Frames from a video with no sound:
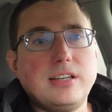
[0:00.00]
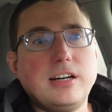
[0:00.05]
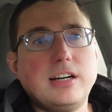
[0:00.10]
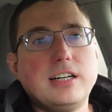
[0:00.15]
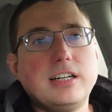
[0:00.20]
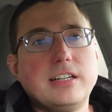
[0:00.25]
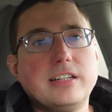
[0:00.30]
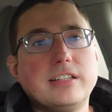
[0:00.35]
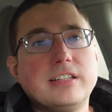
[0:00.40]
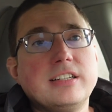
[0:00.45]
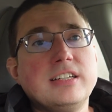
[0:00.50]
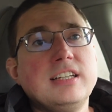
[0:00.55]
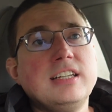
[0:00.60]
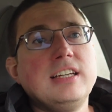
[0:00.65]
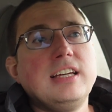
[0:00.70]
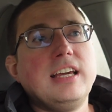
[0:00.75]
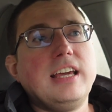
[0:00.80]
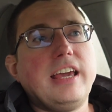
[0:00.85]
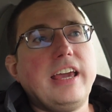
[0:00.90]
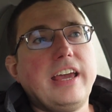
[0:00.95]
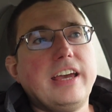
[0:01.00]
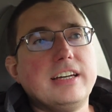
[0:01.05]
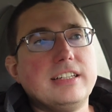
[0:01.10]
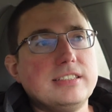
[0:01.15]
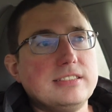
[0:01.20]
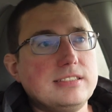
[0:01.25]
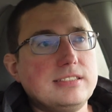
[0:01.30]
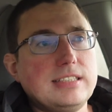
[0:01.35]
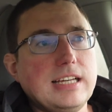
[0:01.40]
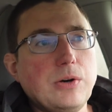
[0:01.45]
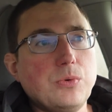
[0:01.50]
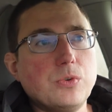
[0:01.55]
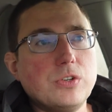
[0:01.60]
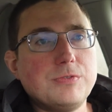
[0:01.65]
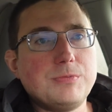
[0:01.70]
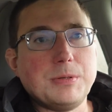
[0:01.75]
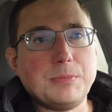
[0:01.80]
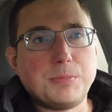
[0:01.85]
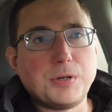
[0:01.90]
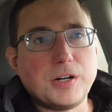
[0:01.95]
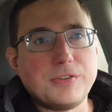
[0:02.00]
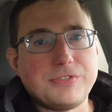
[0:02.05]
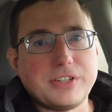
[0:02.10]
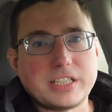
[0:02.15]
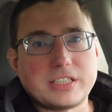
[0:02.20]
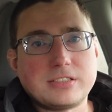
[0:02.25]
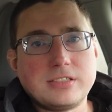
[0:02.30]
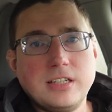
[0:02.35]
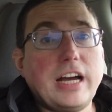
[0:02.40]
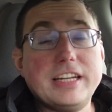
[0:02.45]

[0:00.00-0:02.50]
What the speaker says: and that would have been perfect.